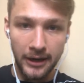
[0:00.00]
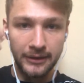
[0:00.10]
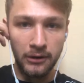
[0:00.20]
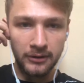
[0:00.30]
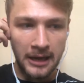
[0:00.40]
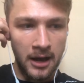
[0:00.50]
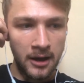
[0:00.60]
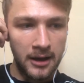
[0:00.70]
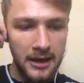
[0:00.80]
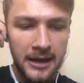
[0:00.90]
They would
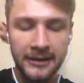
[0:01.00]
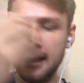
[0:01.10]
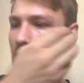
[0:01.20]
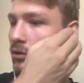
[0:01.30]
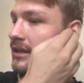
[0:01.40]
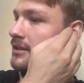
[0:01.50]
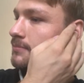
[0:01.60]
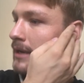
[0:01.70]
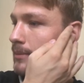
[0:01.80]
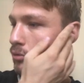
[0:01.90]
get all these
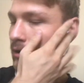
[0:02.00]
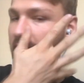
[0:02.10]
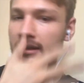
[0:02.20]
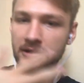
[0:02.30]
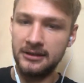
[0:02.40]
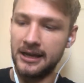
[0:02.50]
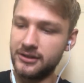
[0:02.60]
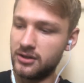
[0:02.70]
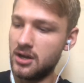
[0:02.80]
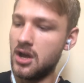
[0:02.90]
people, like a test,